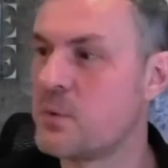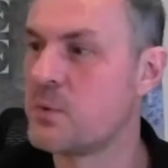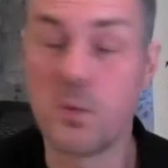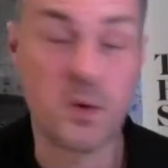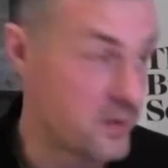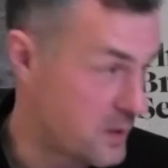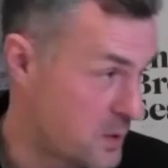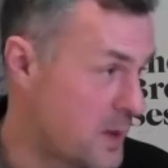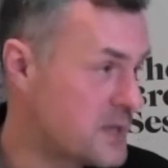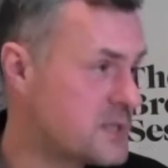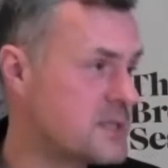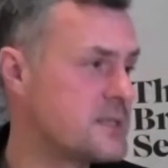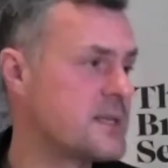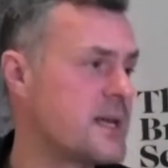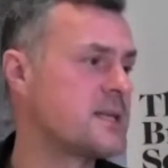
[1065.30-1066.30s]
one of the
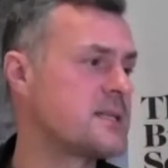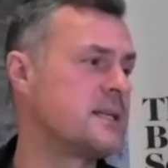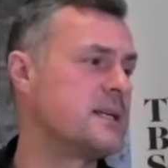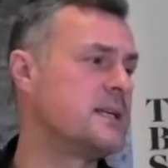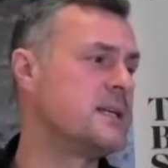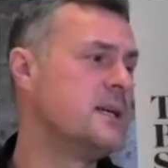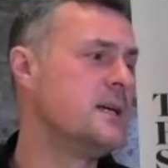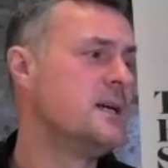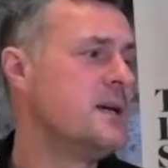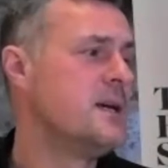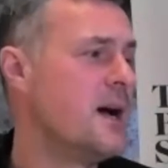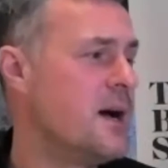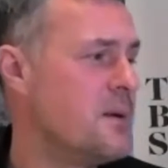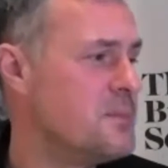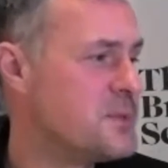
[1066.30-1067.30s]
questions actually,
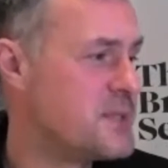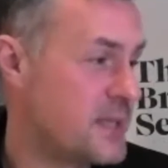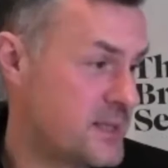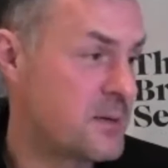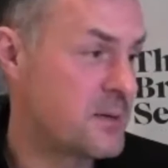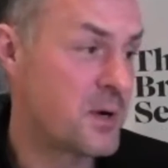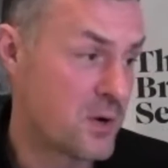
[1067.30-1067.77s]
Jessica,